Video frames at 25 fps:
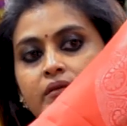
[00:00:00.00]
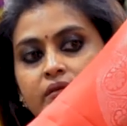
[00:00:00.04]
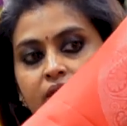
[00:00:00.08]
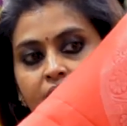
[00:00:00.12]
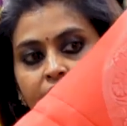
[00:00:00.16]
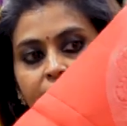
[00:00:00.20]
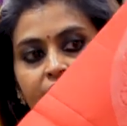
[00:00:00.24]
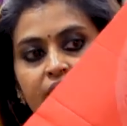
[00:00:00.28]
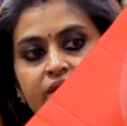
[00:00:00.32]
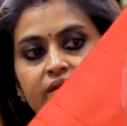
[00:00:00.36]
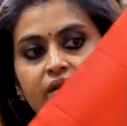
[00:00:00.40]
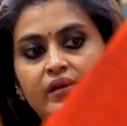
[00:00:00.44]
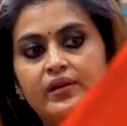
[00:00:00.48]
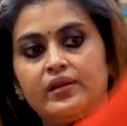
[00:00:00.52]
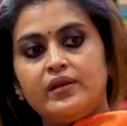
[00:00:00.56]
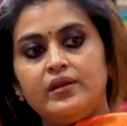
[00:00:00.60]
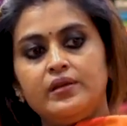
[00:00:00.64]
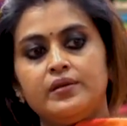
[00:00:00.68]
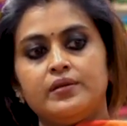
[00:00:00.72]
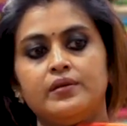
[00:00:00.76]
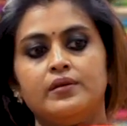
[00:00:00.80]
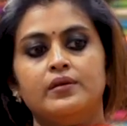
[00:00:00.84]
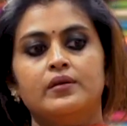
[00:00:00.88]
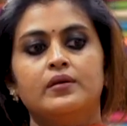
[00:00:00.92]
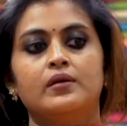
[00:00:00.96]
Silver saree.
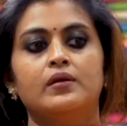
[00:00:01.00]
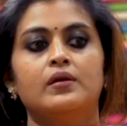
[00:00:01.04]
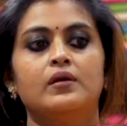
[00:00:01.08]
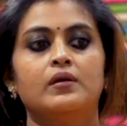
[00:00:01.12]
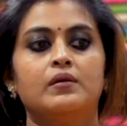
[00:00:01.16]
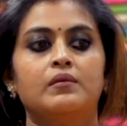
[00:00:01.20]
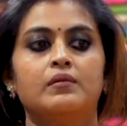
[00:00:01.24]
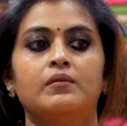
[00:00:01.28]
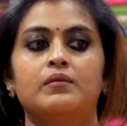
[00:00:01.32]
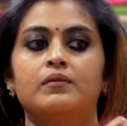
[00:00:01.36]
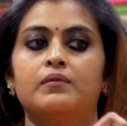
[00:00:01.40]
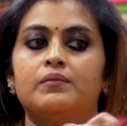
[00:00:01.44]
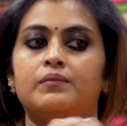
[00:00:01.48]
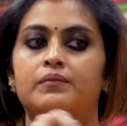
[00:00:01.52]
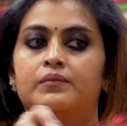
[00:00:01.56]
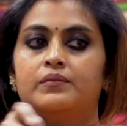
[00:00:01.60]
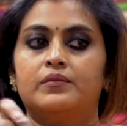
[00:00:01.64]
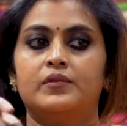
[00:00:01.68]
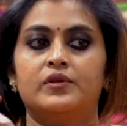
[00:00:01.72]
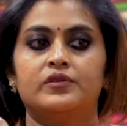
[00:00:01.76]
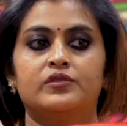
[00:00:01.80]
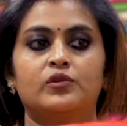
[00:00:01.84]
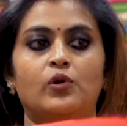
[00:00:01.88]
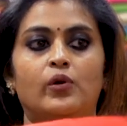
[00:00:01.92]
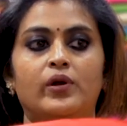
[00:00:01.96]

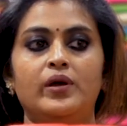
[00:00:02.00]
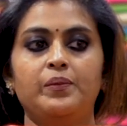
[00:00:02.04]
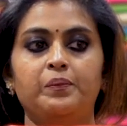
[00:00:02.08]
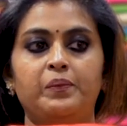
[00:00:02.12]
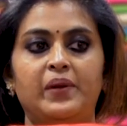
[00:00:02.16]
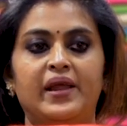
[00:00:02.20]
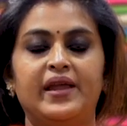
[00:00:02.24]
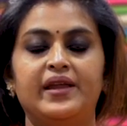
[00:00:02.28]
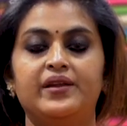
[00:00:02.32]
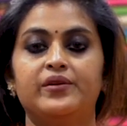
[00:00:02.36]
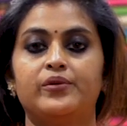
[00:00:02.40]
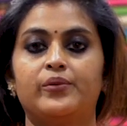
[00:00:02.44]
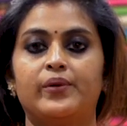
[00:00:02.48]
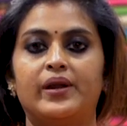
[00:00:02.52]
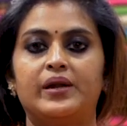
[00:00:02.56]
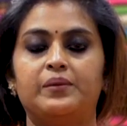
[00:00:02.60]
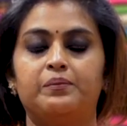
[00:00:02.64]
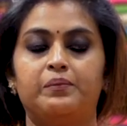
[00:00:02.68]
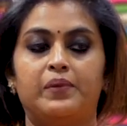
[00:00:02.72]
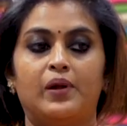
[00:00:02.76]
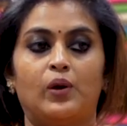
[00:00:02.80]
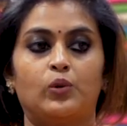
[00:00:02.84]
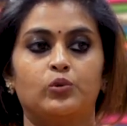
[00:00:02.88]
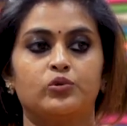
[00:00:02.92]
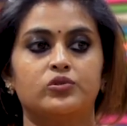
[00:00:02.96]
It's got a plain red
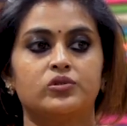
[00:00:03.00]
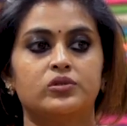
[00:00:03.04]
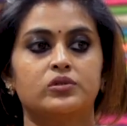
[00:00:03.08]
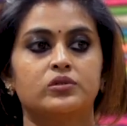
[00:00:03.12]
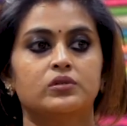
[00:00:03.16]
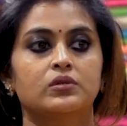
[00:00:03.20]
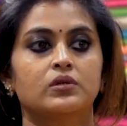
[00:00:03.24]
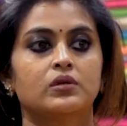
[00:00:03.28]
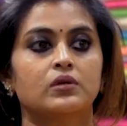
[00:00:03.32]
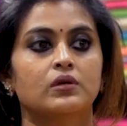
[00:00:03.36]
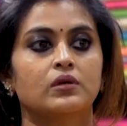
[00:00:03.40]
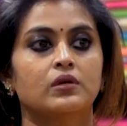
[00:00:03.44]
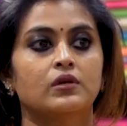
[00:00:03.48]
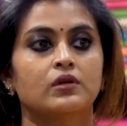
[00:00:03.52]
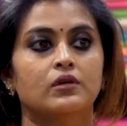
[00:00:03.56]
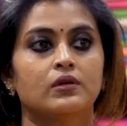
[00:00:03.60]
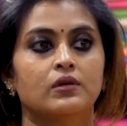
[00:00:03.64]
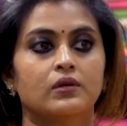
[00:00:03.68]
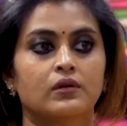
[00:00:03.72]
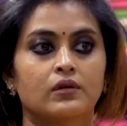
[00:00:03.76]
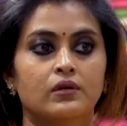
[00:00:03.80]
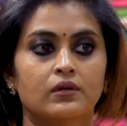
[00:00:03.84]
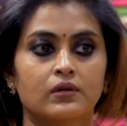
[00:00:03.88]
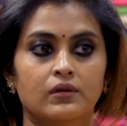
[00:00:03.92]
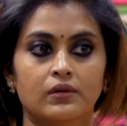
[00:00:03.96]
blouse.
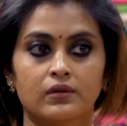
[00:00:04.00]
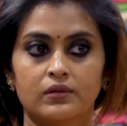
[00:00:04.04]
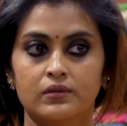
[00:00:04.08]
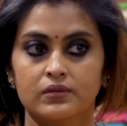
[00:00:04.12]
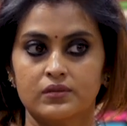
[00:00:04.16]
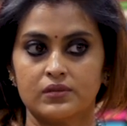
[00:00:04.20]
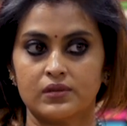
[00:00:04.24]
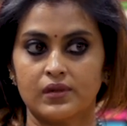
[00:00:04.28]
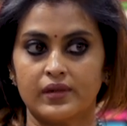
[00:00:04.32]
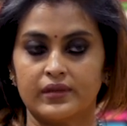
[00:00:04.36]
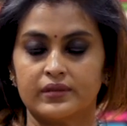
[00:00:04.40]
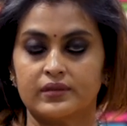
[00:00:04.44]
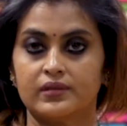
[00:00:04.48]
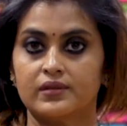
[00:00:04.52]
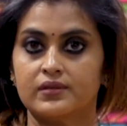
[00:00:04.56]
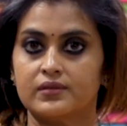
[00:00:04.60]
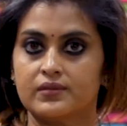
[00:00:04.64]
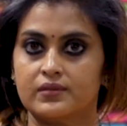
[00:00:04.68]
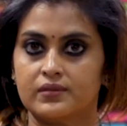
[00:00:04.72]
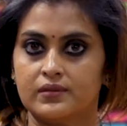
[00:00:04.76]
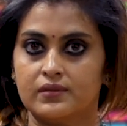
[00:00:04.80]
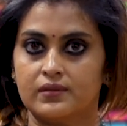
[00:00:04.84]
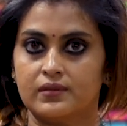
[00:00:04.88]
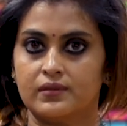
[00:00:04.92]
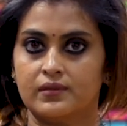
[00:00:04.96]
It's like this.